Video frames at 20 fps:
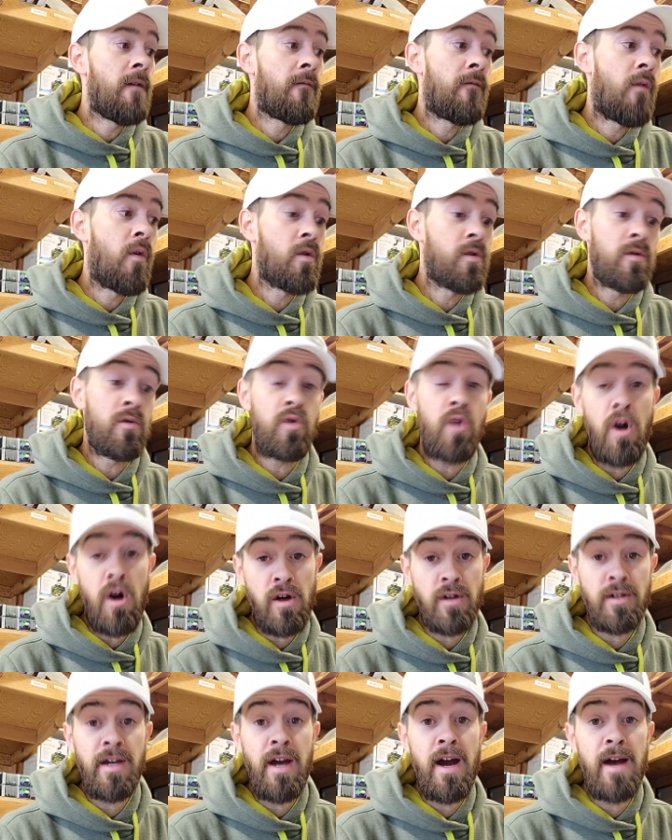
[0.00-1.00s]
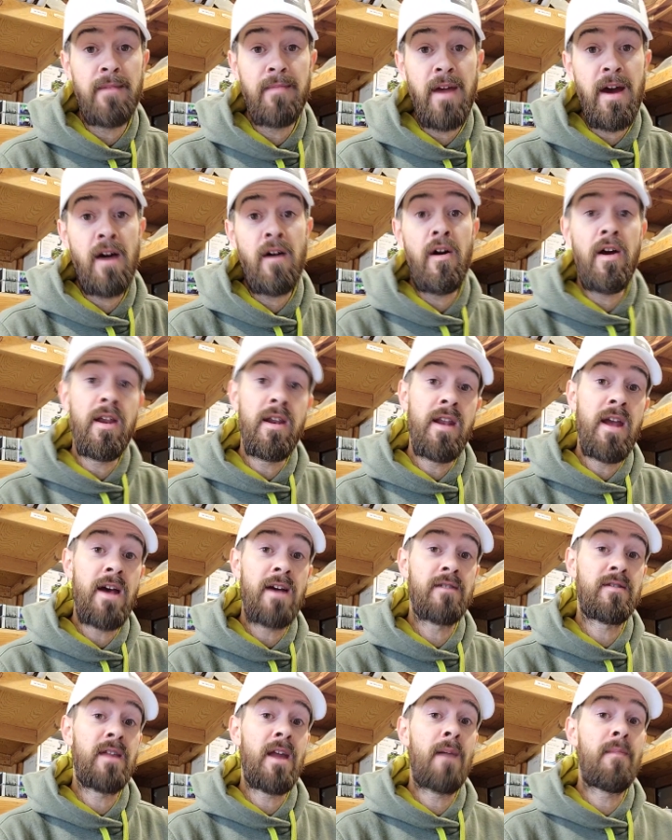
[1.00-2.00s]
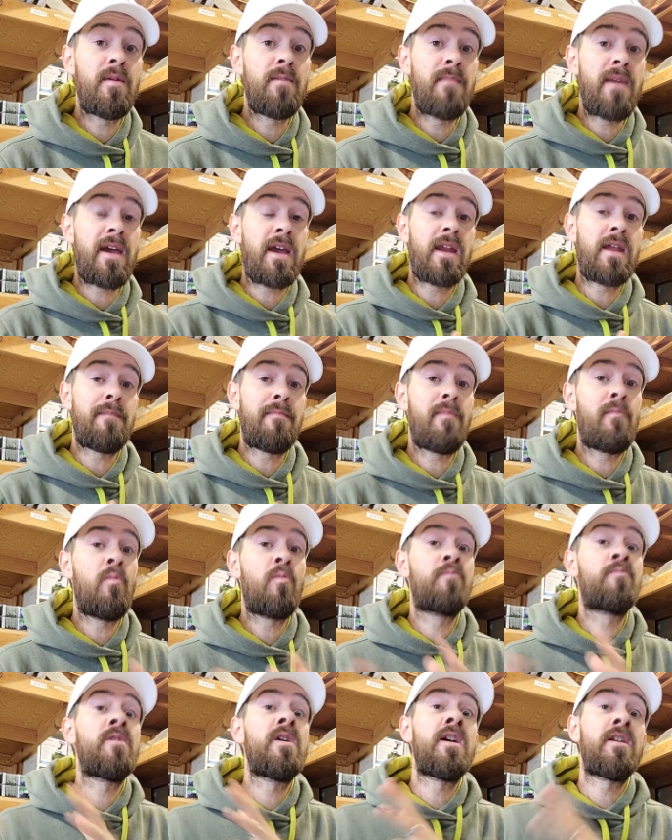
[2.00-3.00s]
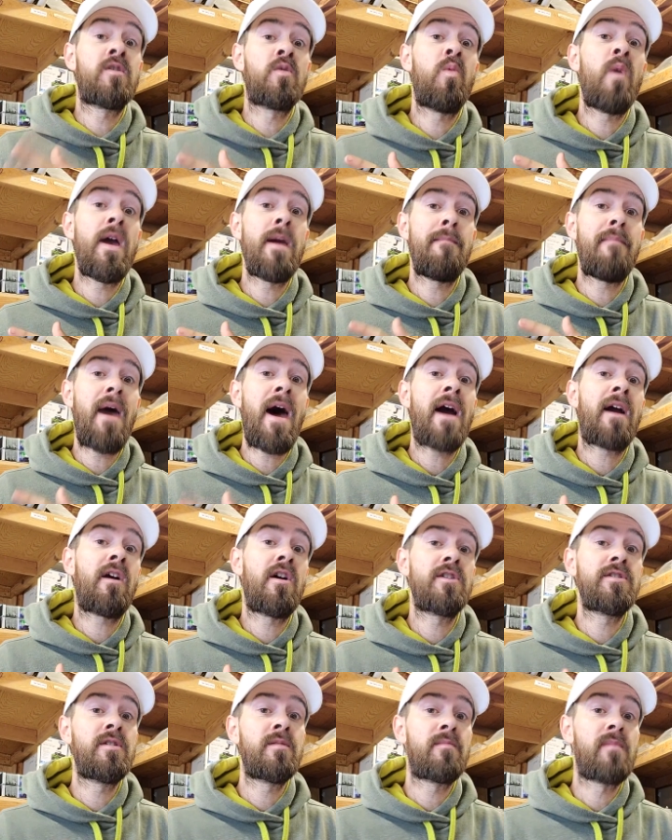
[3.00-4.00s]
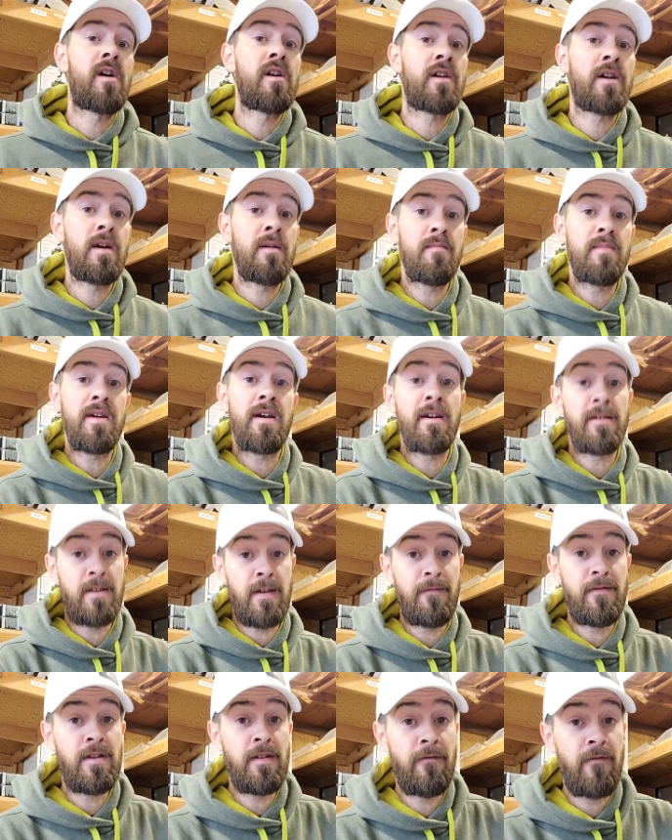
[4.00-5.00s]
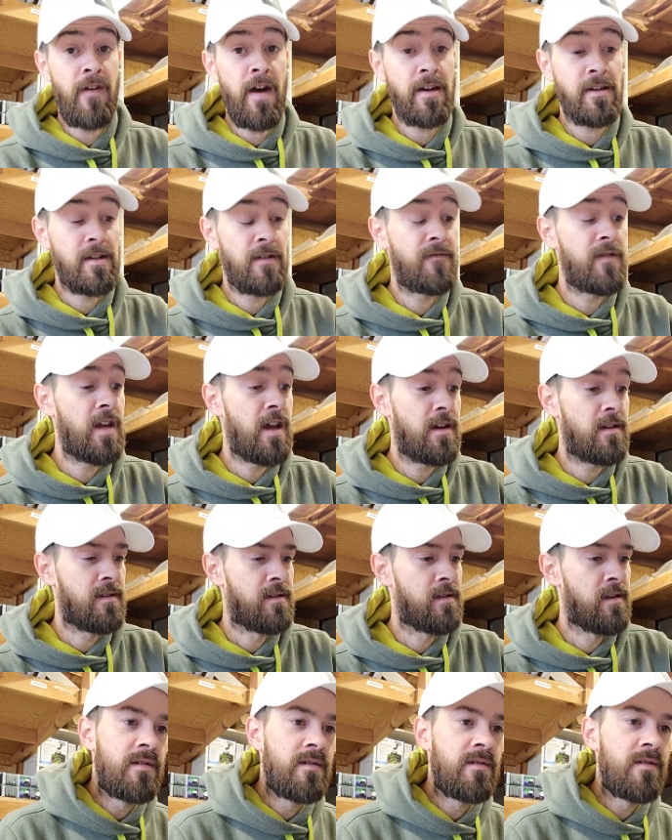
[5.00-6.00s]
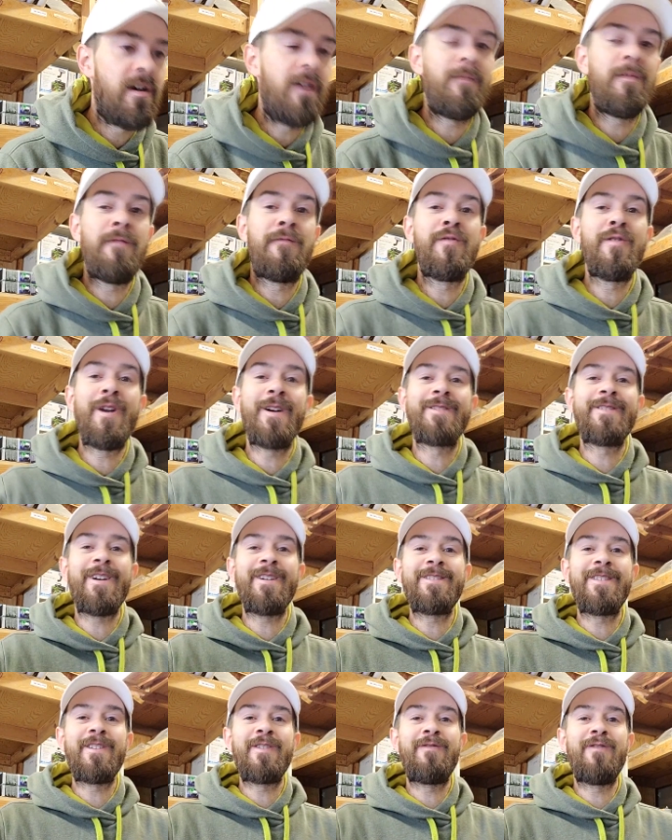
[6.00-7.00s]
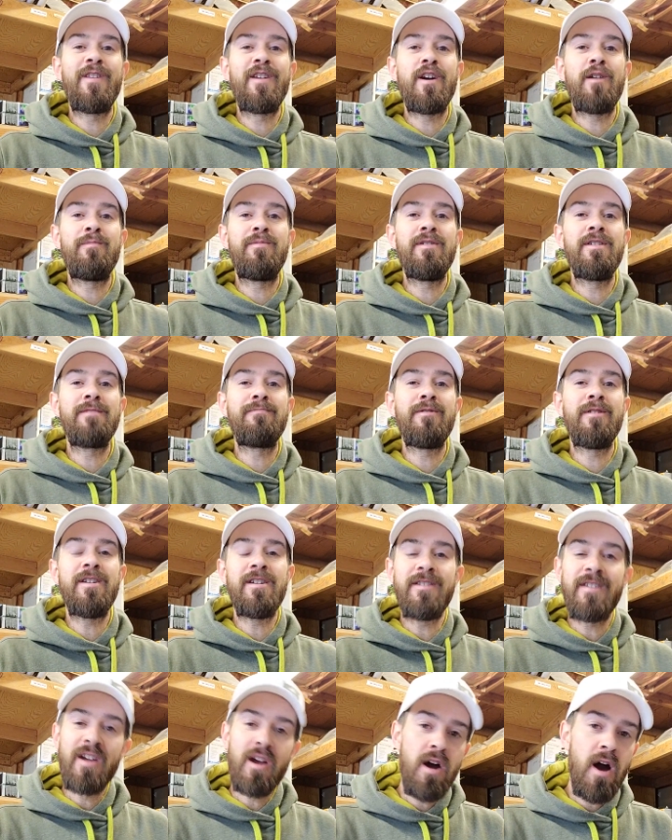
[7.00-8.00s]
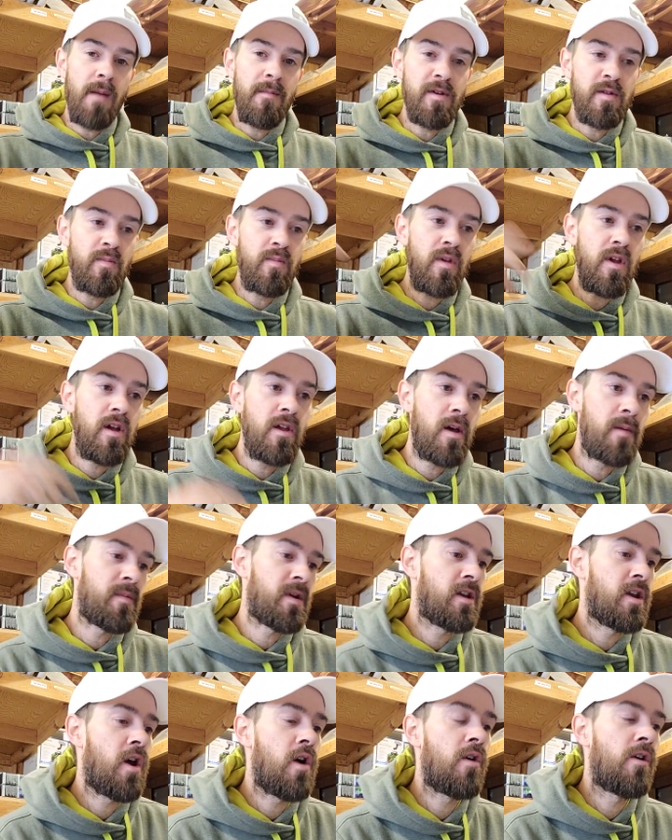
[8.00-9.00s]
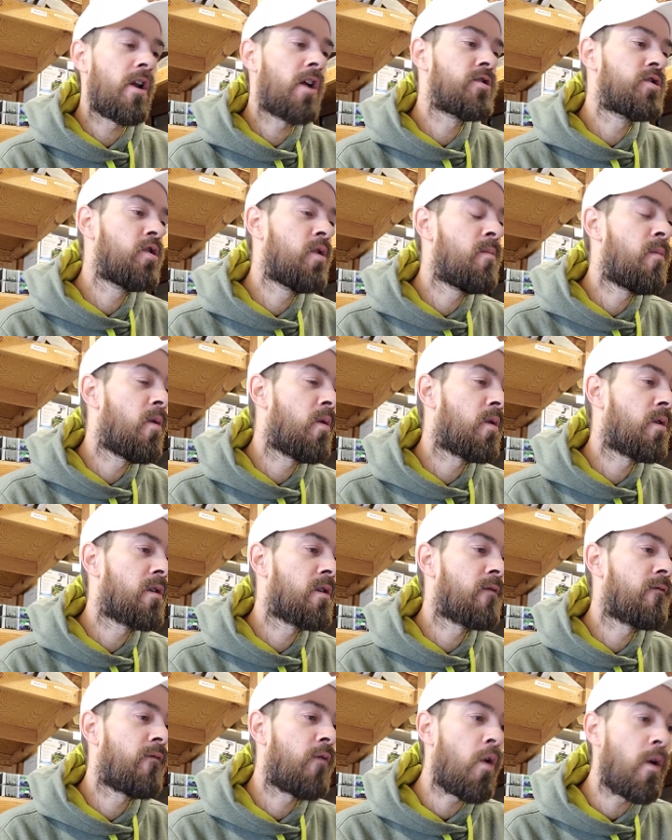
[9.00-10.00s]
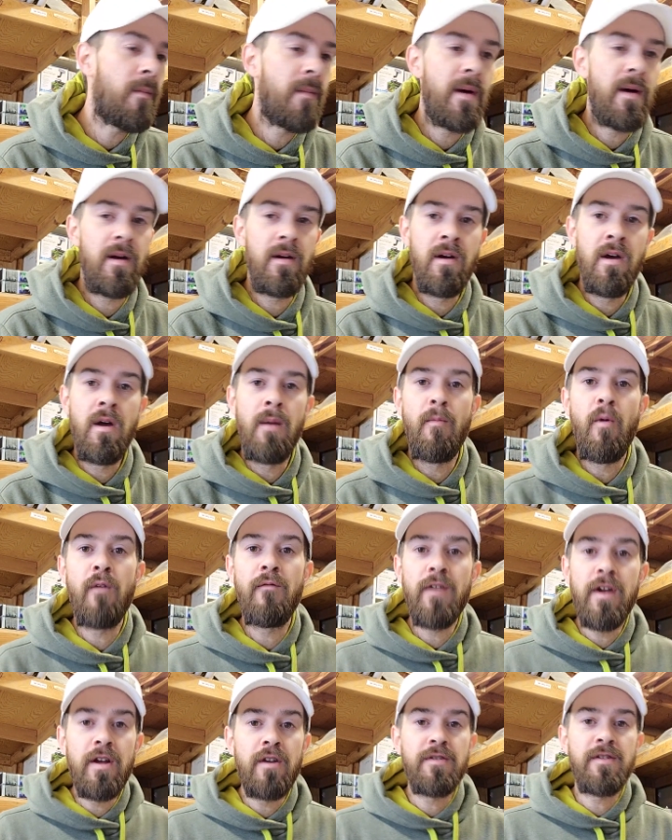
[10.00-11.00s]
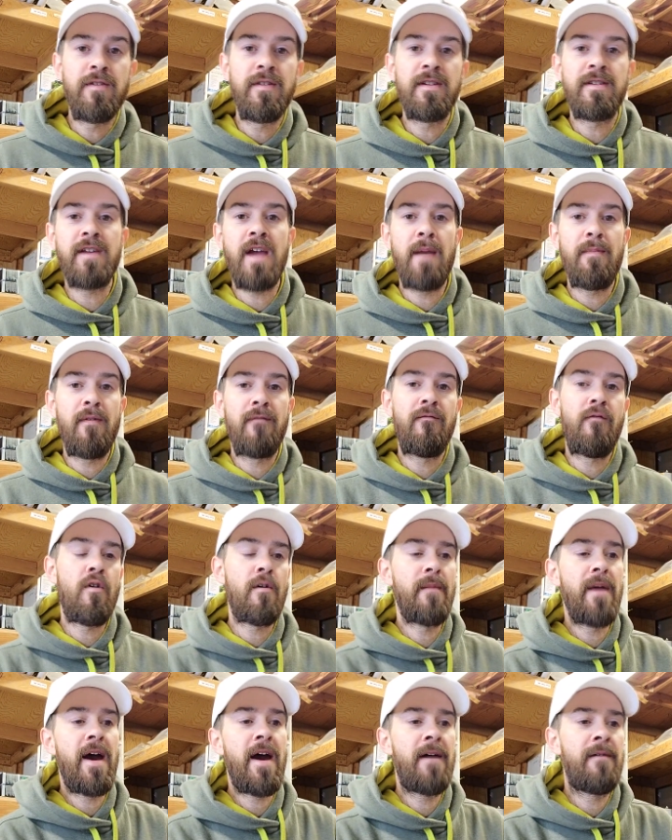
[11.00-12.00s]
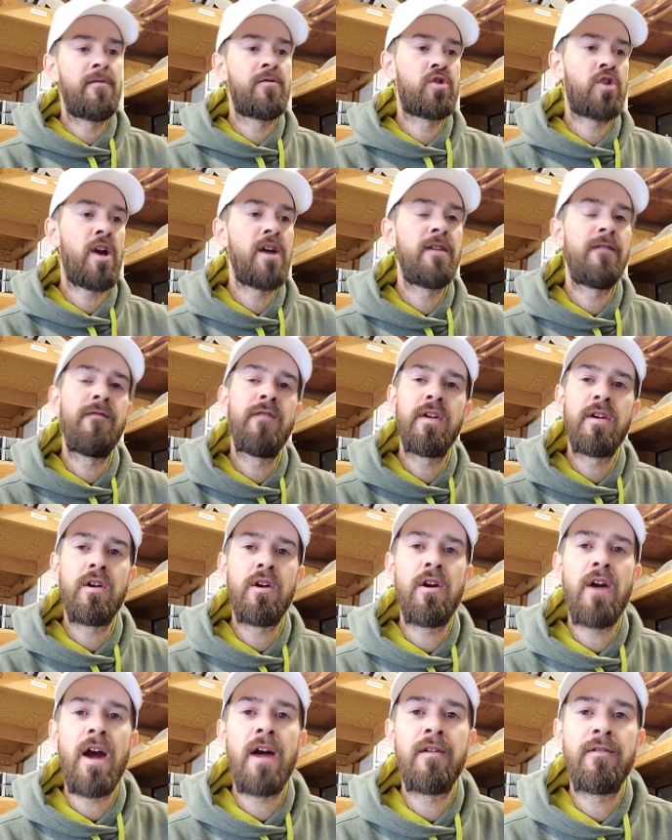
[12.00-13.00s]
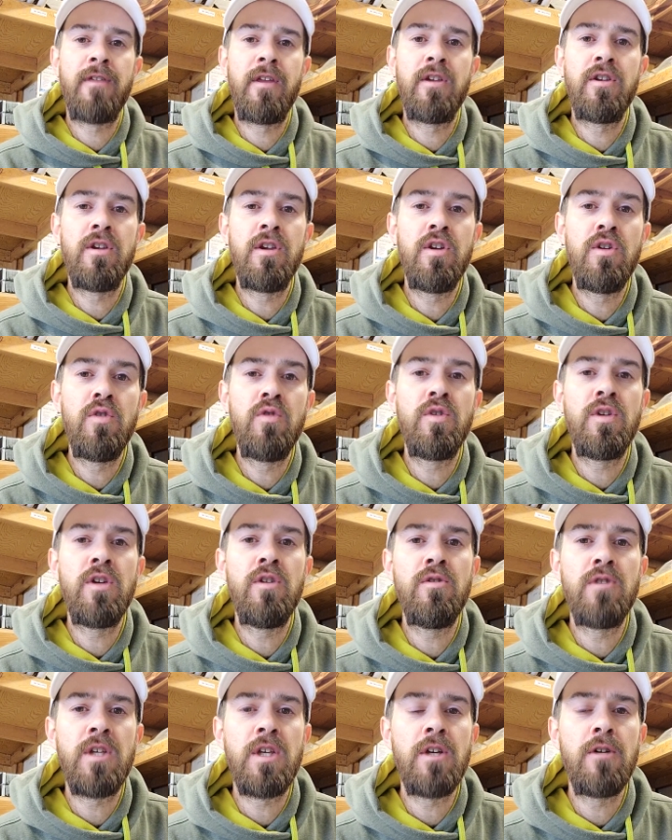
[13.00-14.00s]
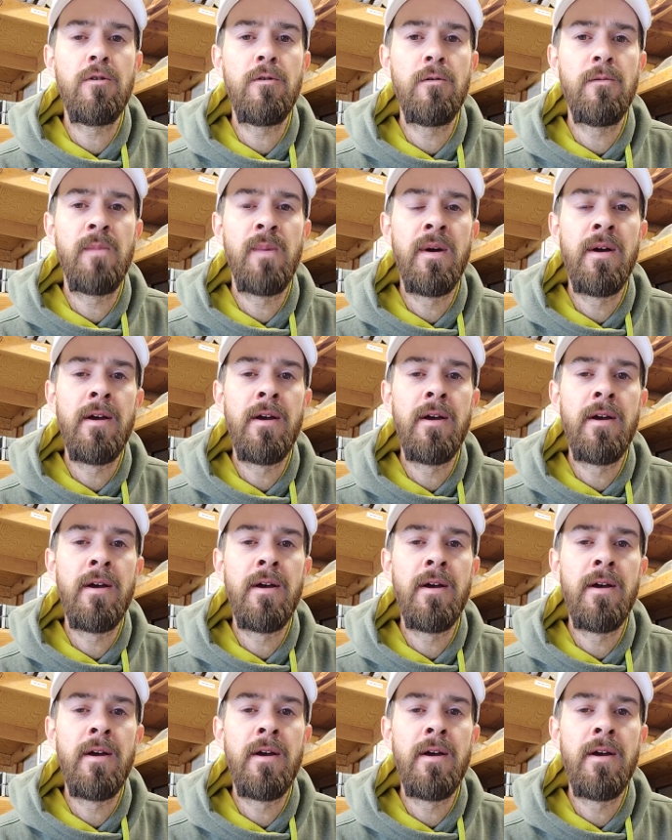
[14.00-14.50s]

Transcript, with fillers: for a long time now and has now been making it its way back onto the market because of its effectiveness Oh, if you guys like this video, please put it in the comments below. Let me know, and I'll do more format, more videos in this type of format. Trying to figure out the new YouTube,